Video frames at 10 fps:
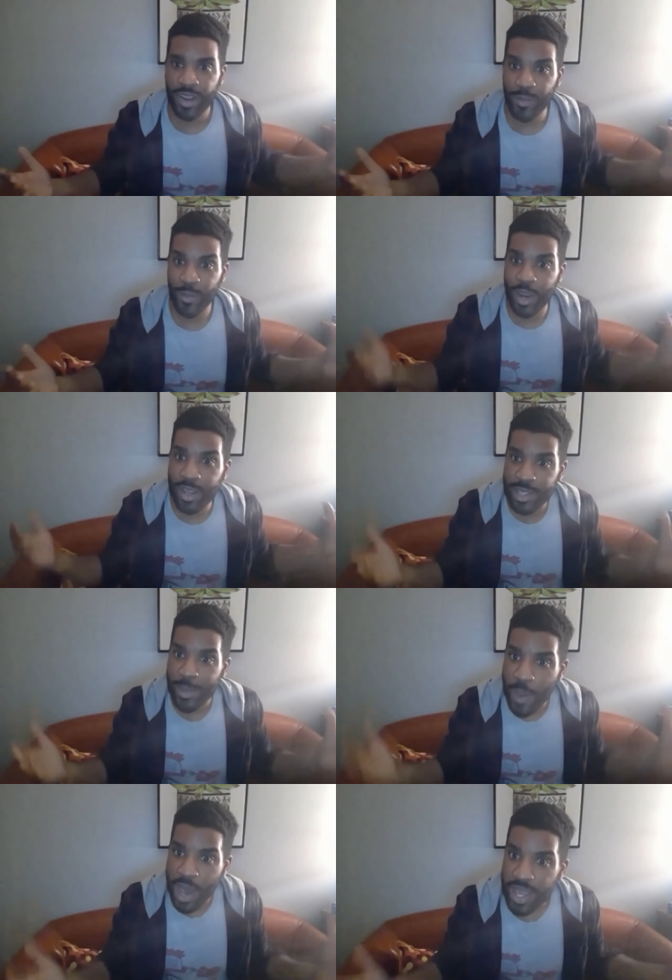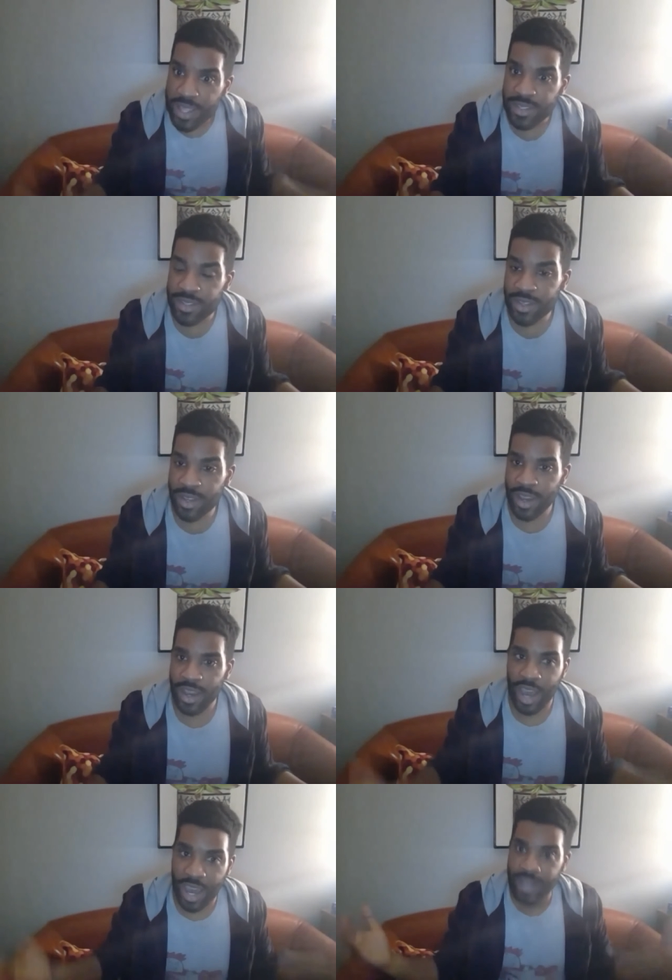where's the buzz?
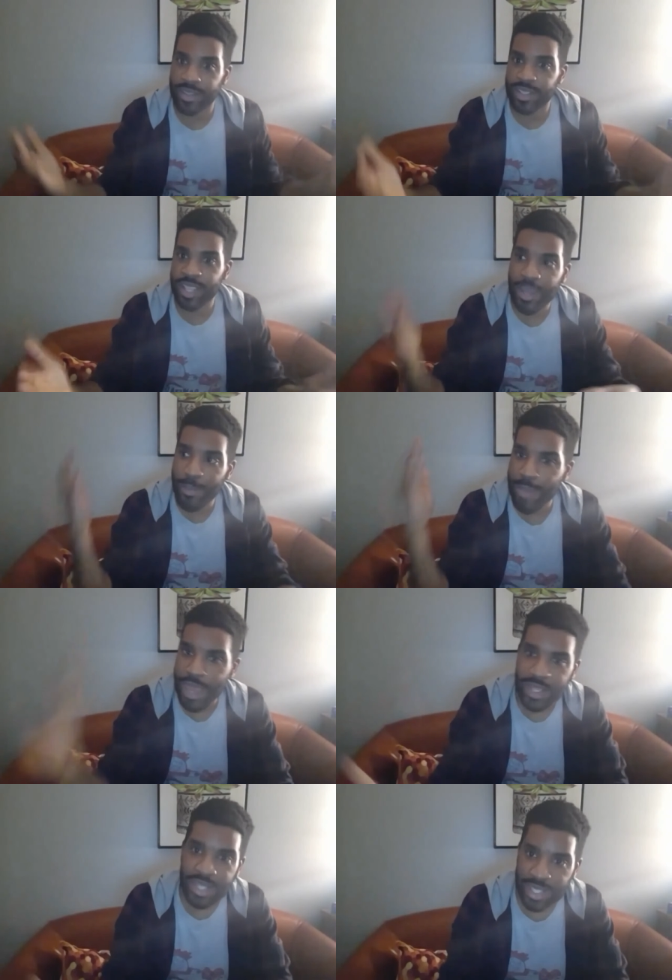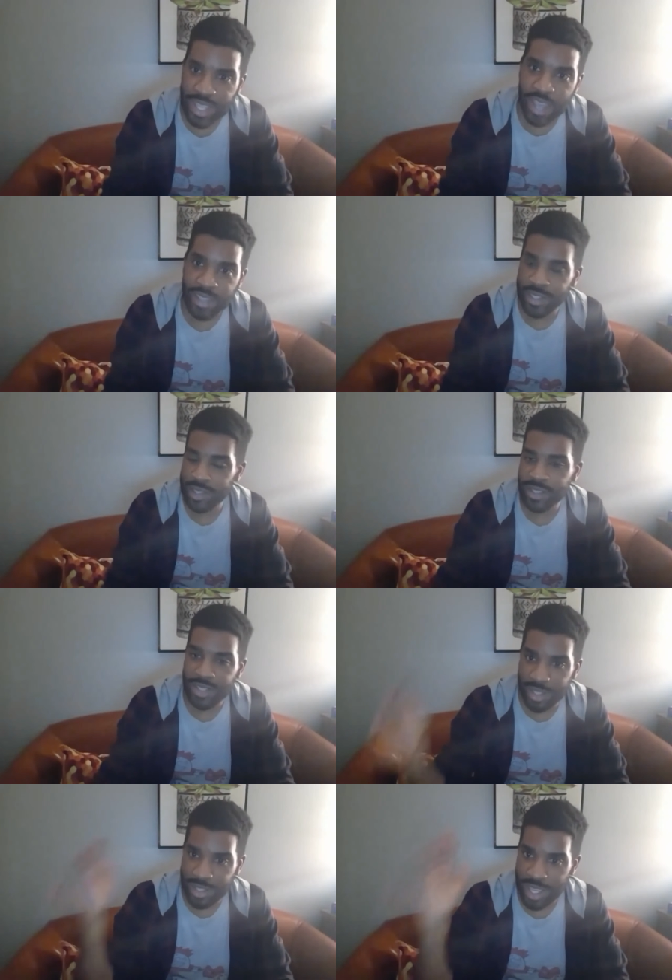I understand Megan Thee Stallion
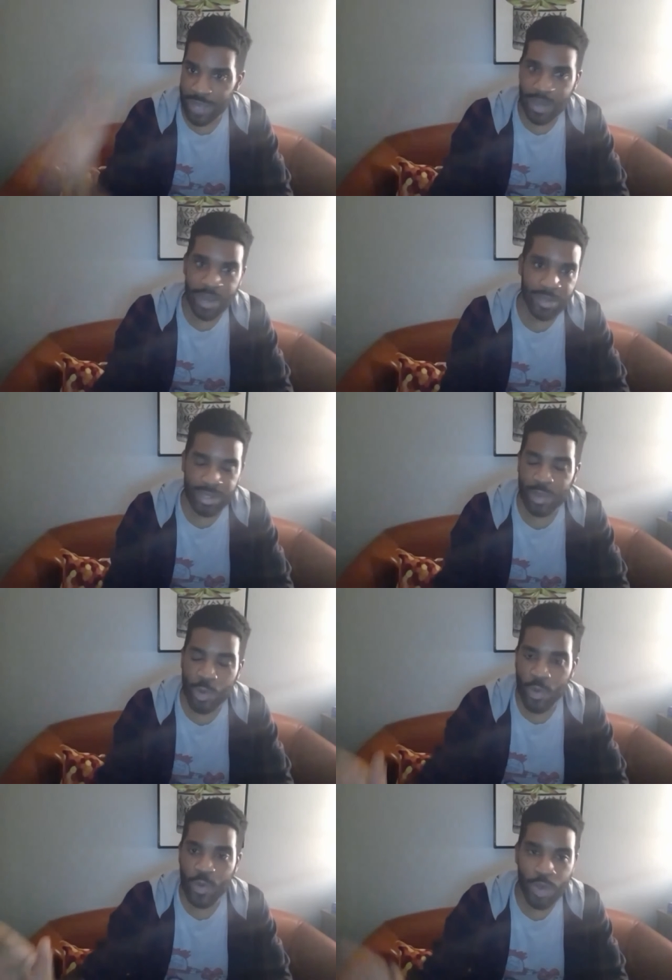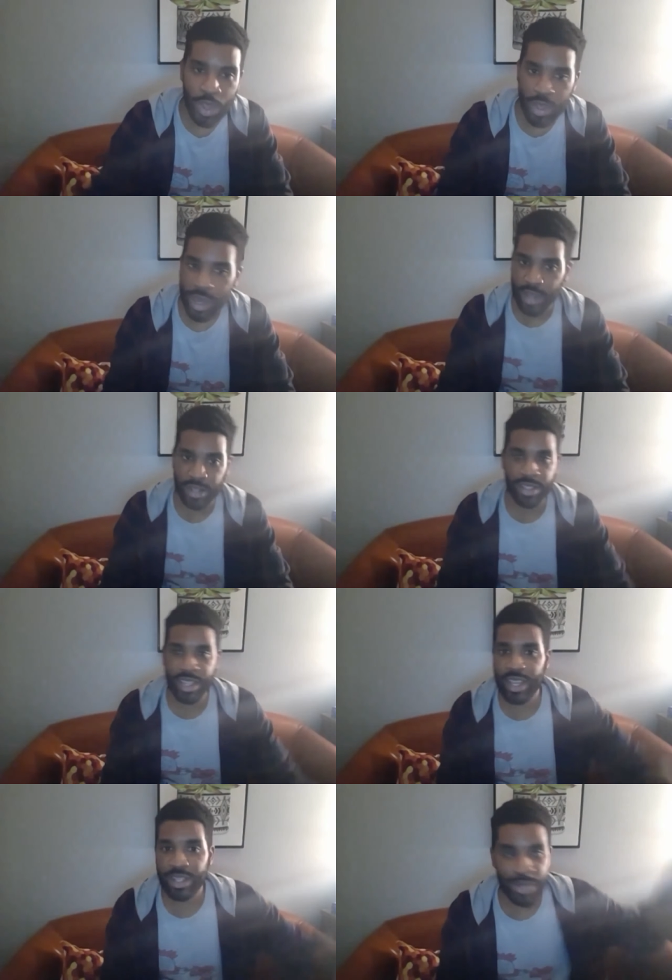just came out. Cool. I
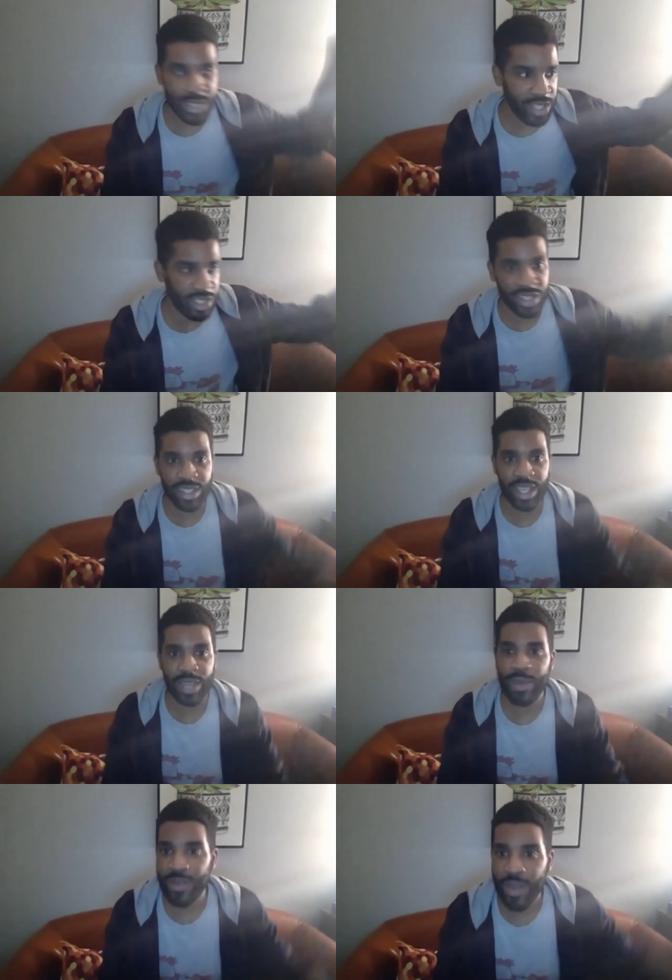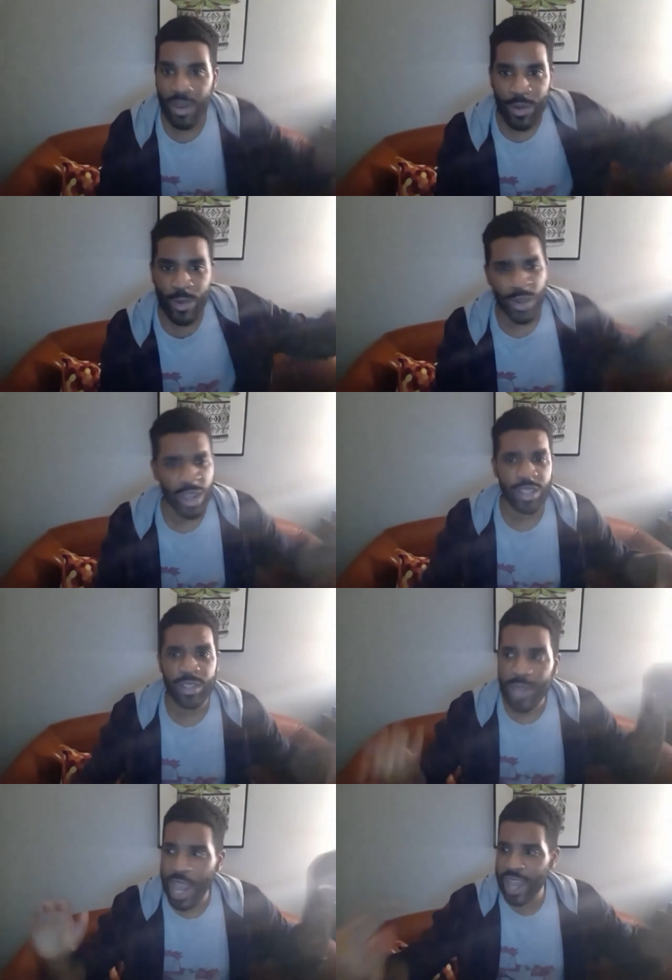understand The Recession just came out. Cool.
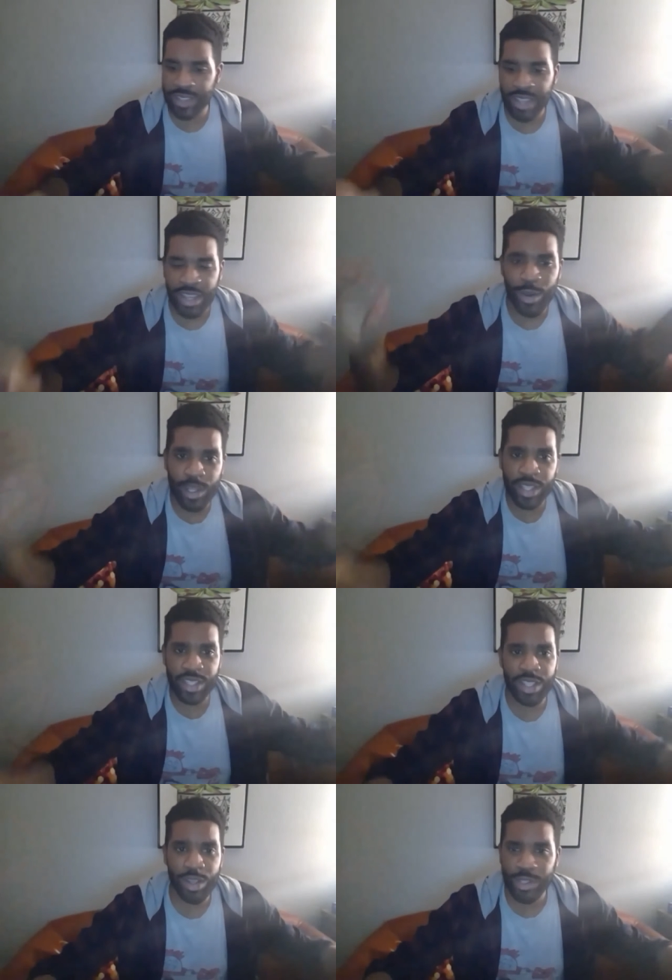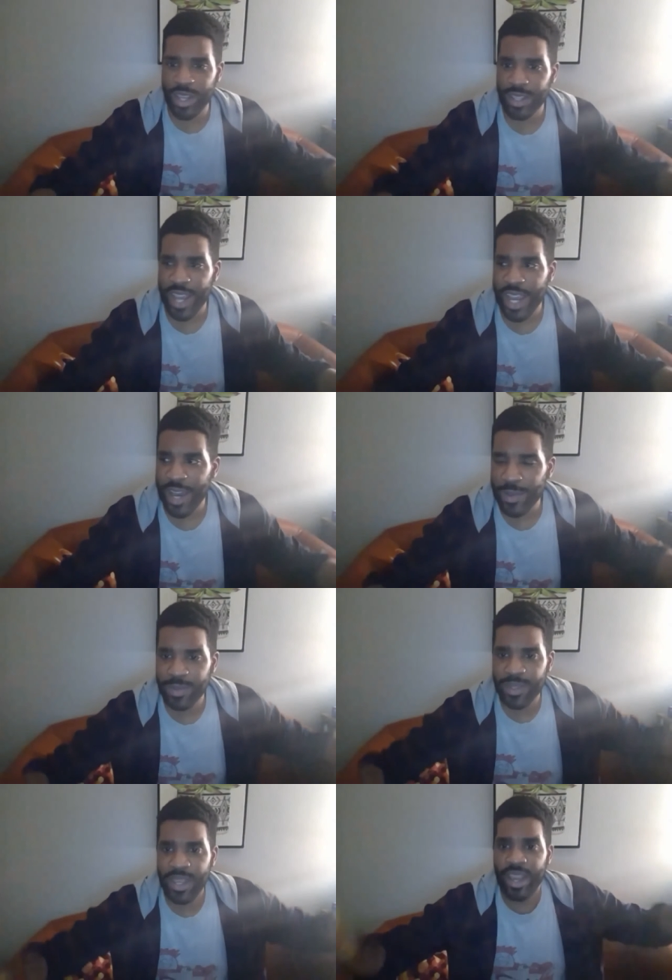You guys go listen to those other
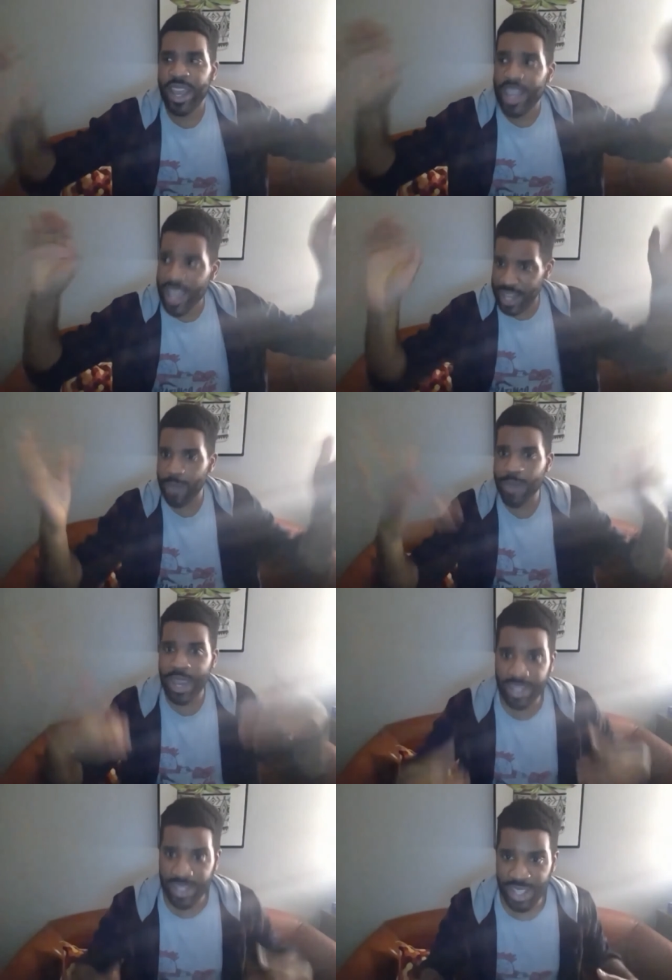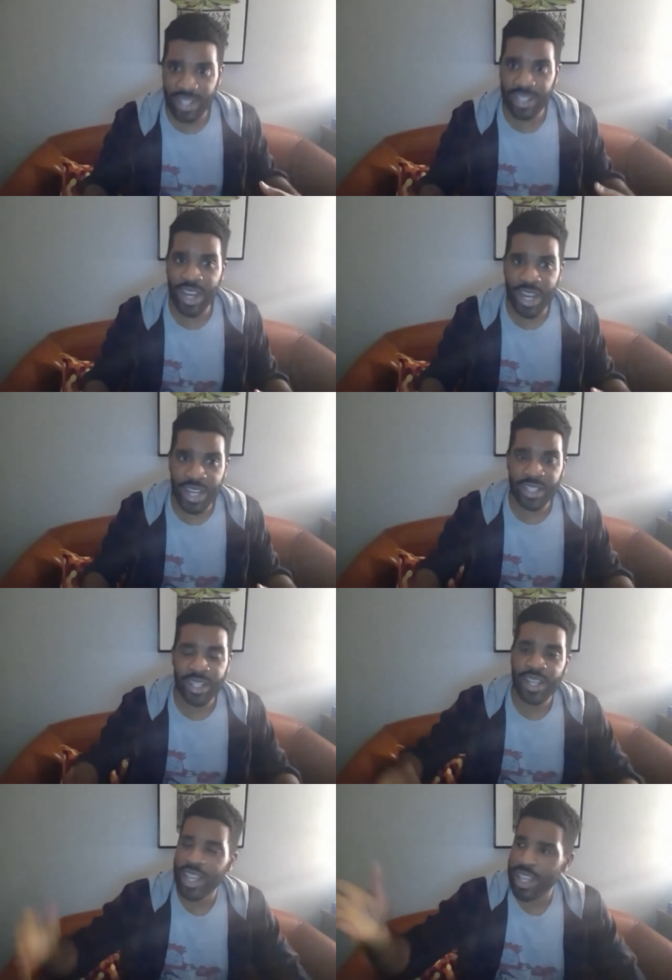albums and come back to SAINt JHN
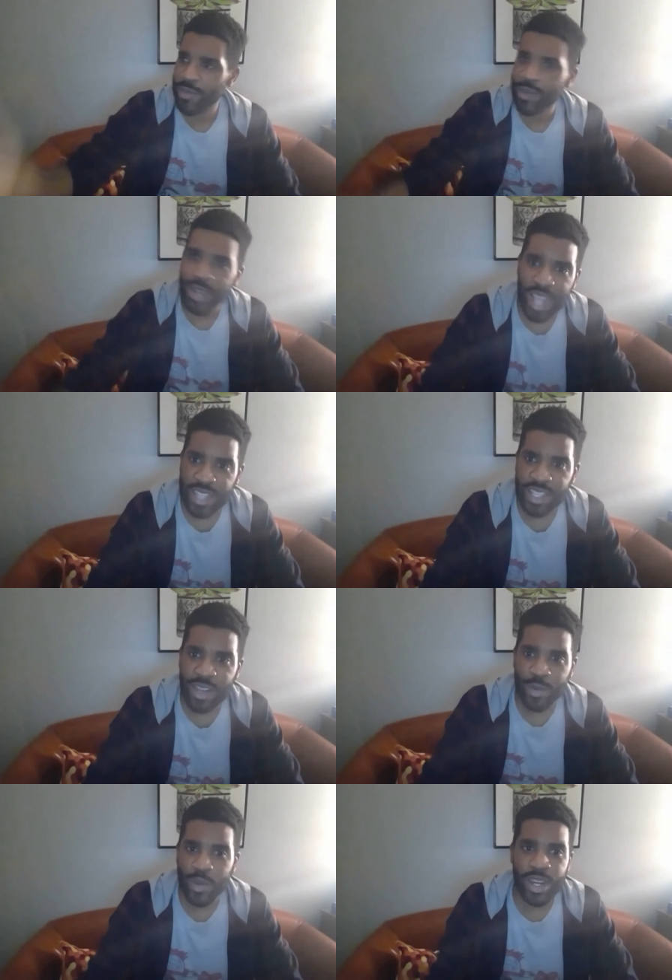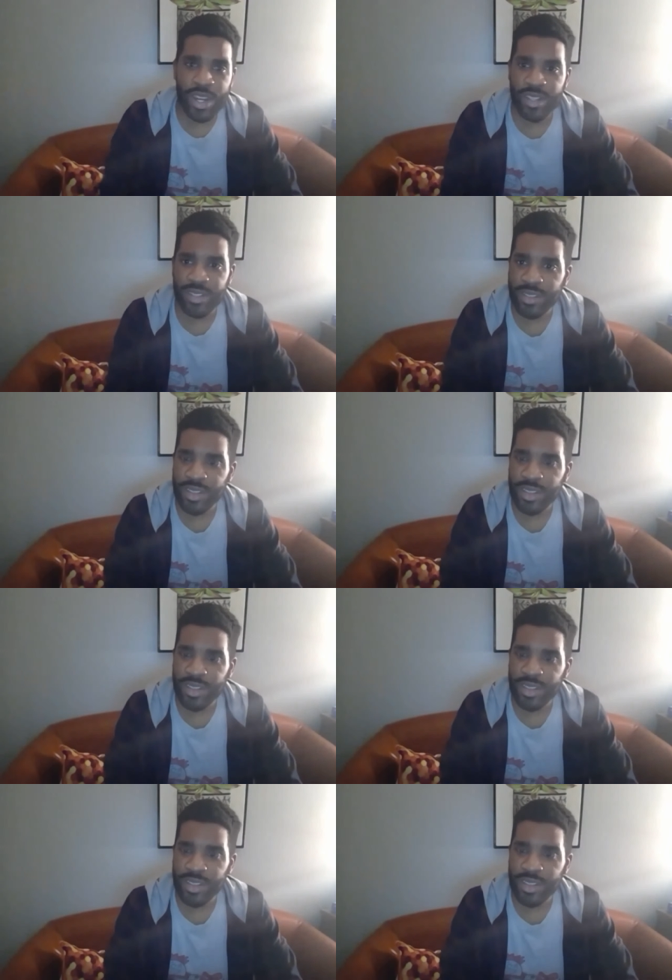and realize how great it is.